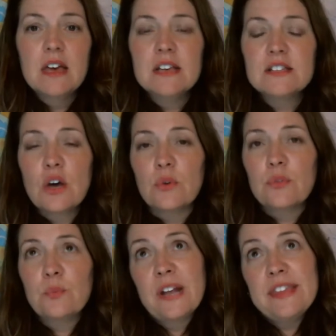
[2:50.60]
So
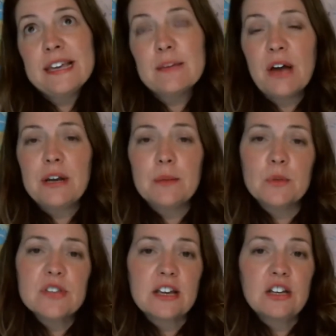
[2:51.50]
when I think about
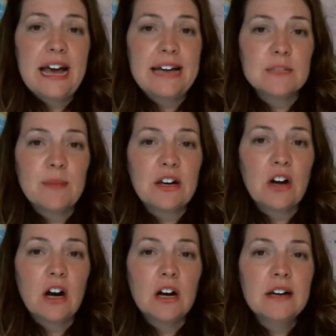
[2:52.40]
numbers I could add to my
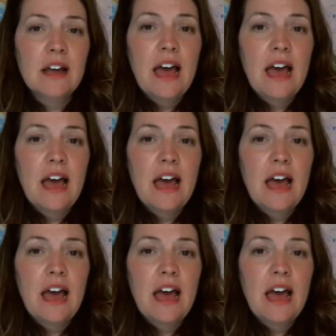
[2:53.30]
card,